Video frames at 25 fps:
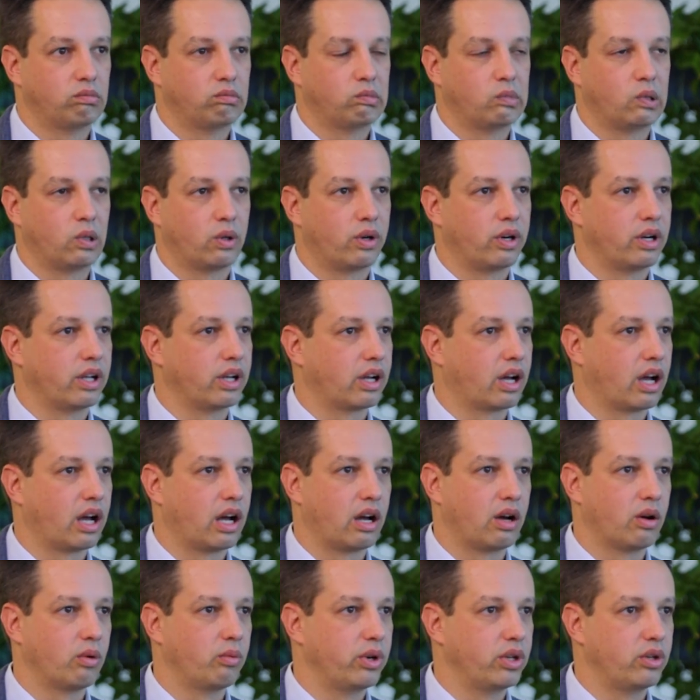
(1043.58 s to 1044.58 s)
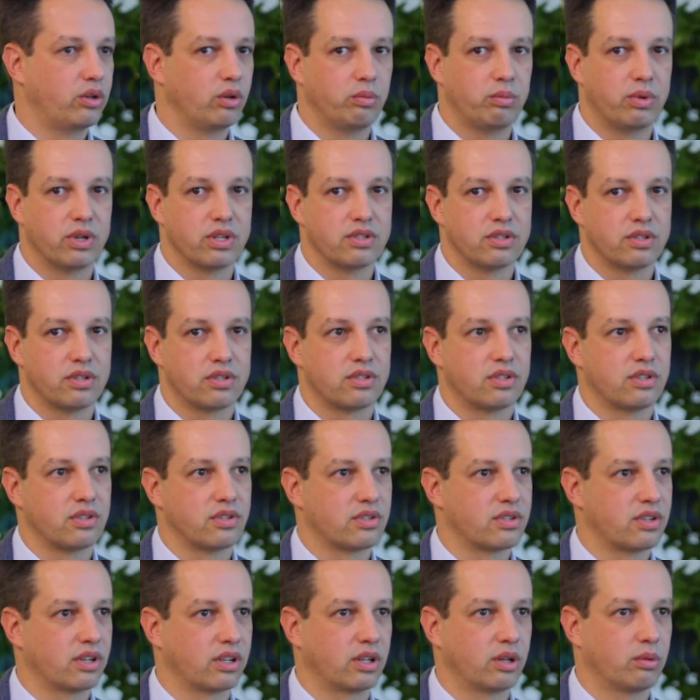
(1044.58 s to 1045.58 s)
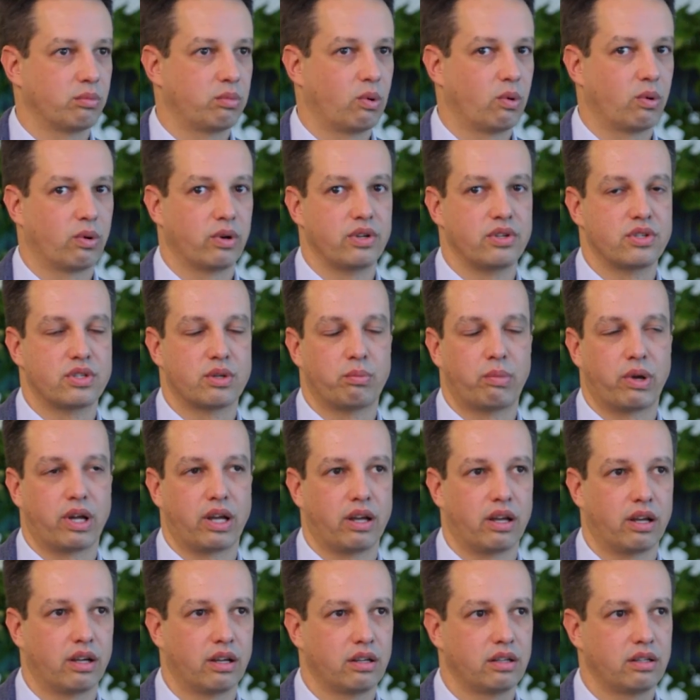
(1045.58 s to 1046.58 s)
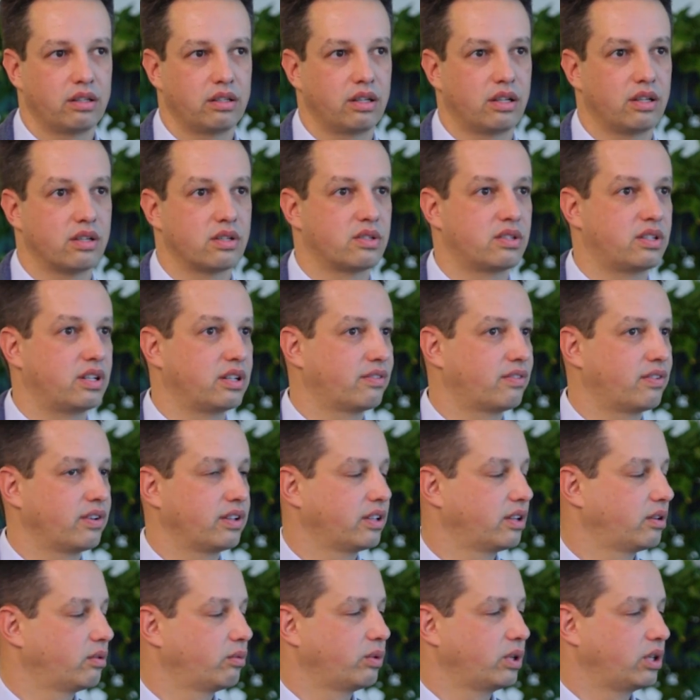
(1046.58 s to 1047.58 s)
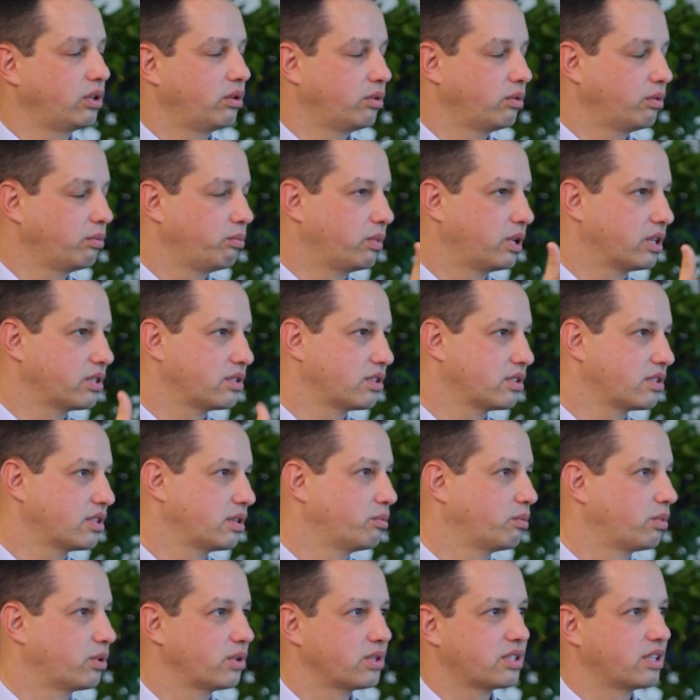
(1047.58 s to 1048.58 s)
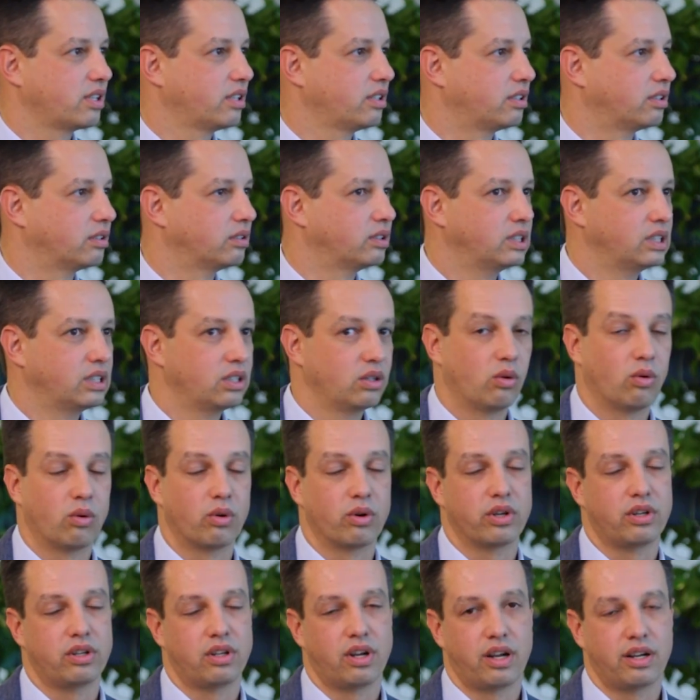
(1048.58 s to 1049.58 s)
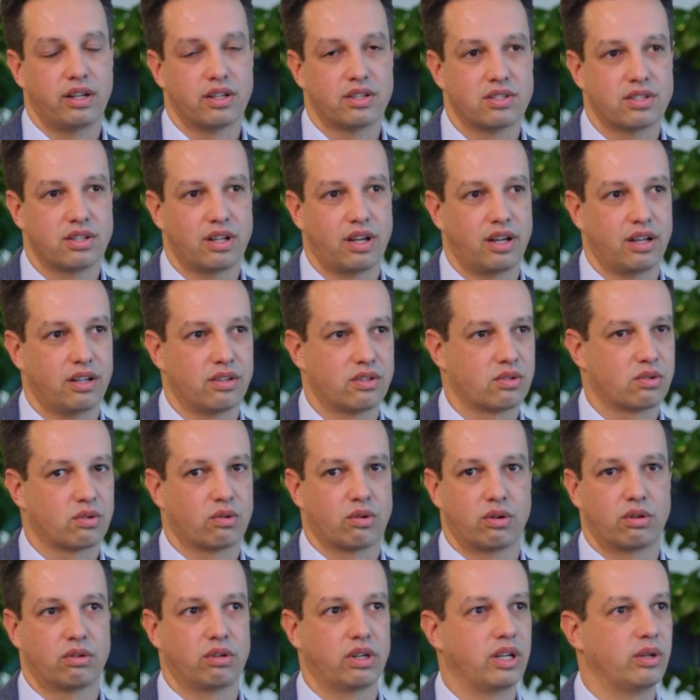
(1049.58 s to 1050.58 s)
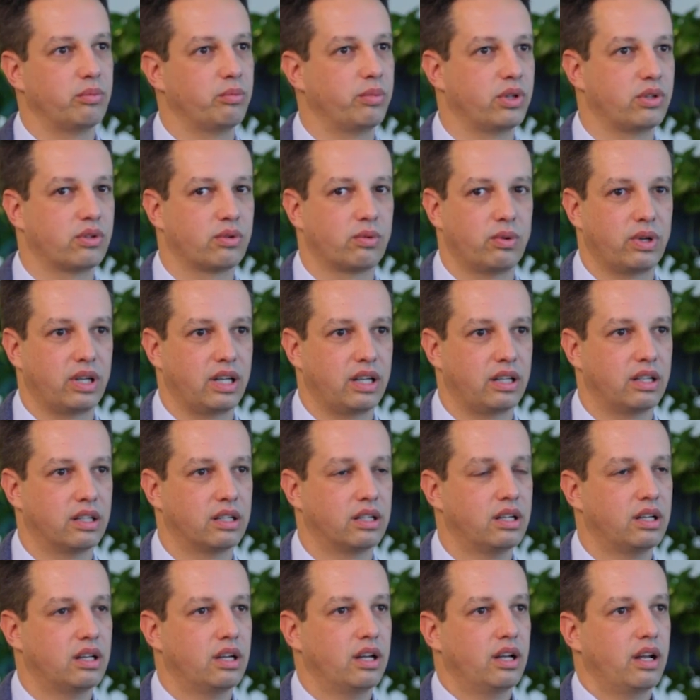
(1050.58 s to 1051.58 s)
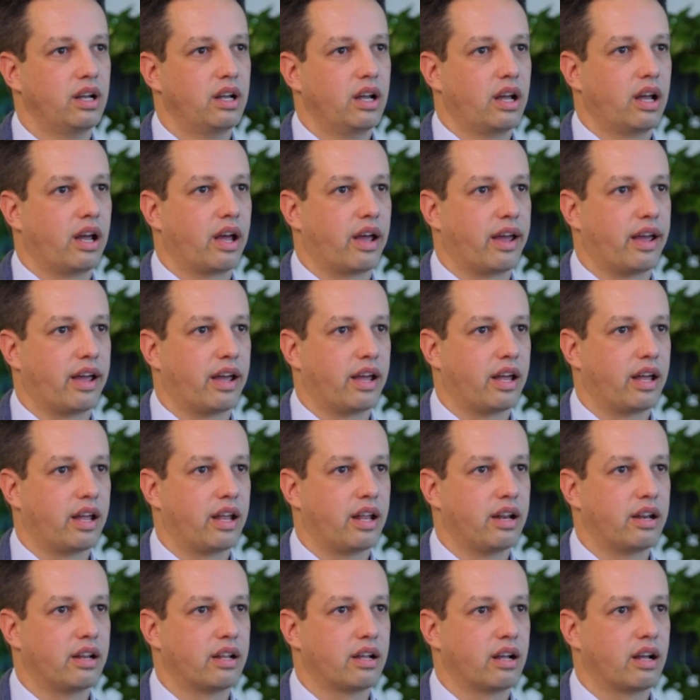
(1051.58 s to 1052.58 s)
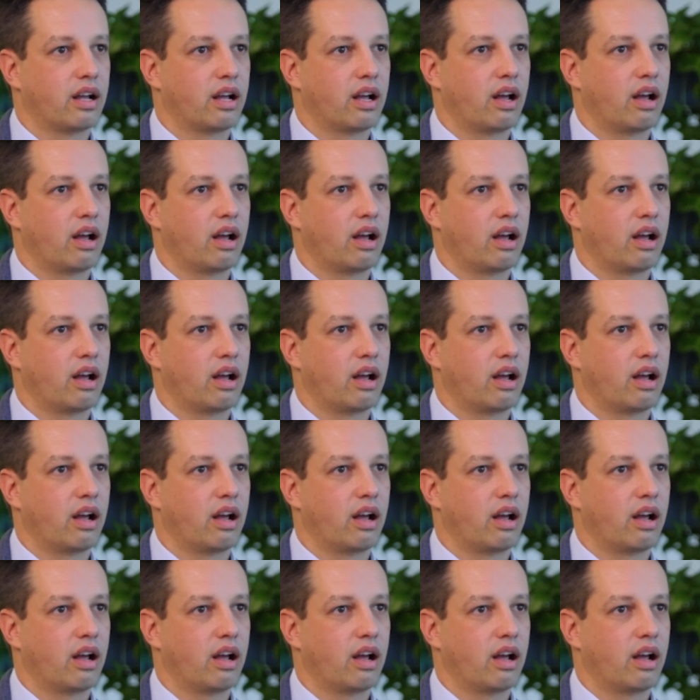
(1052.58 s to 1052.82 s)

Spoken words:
learning how we do business in Singapore and Japan is different than we do business in Brazil or United States or in between. And